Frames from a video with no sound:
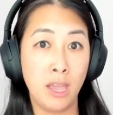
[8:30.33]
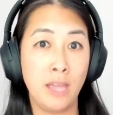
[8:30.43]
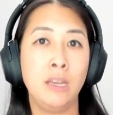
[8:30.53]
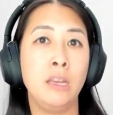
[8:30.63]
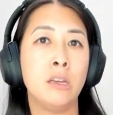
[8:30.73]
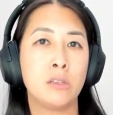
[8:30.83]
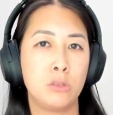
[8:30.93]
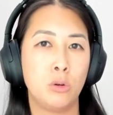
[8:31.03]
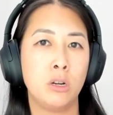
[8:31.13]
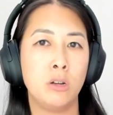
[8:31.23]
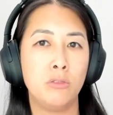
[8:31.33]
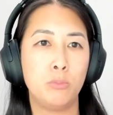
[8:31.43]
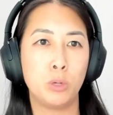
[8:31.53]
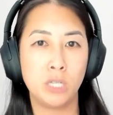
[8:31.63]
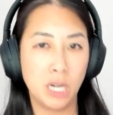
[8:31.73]
any sort of
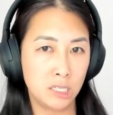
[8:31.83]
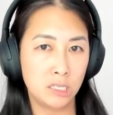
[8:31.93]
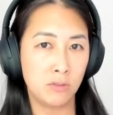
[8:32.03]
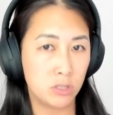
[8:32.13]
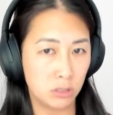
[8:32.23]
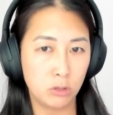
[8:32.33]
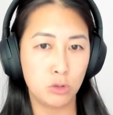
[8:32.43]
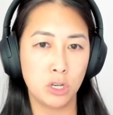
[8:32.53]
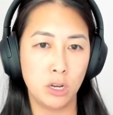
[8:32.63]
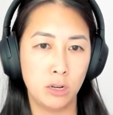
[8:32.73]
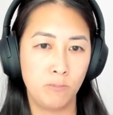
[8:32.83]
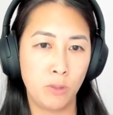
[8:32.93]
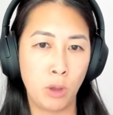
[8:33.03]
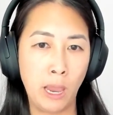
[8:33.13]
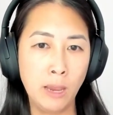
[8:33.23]
productive solution.
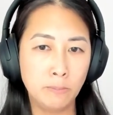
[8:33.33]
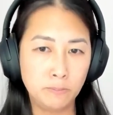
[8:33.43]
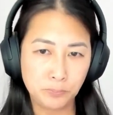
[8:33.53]
Okay?